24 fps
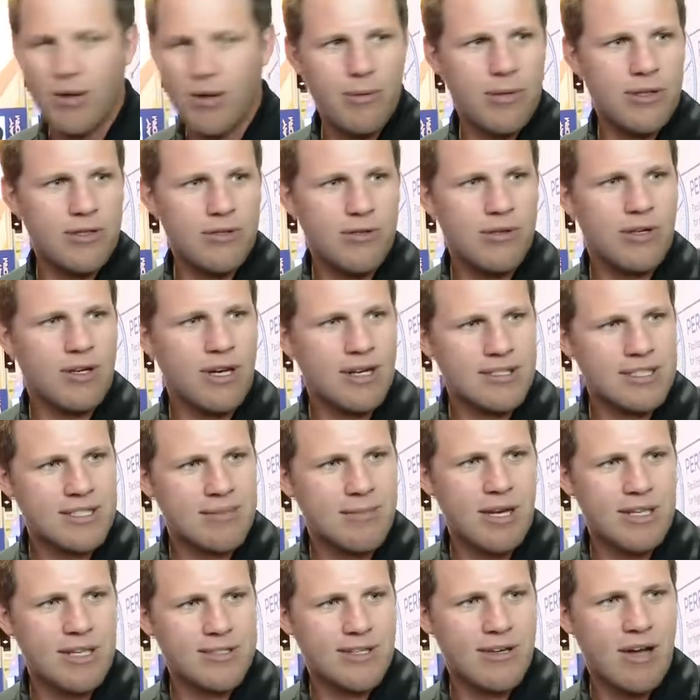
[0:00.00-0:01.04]
but we do
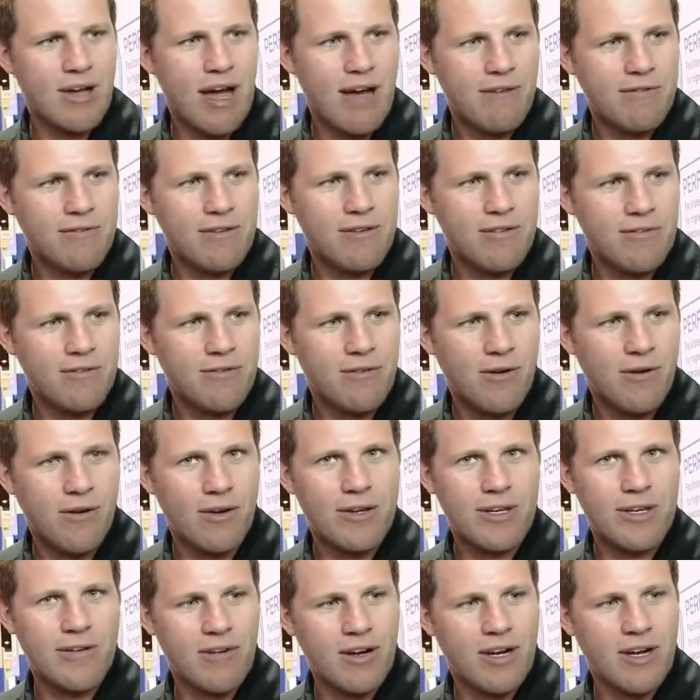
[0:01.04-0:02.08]
customize it often
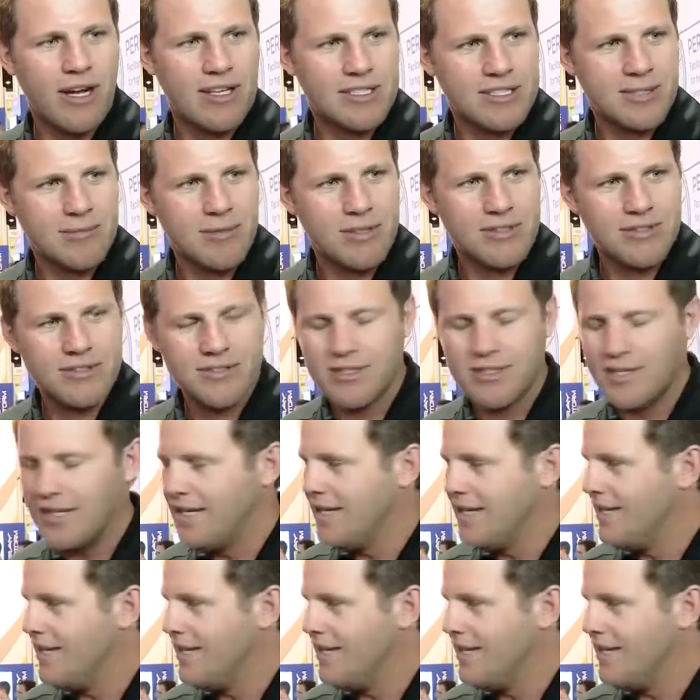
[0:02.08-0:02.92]
for different customers.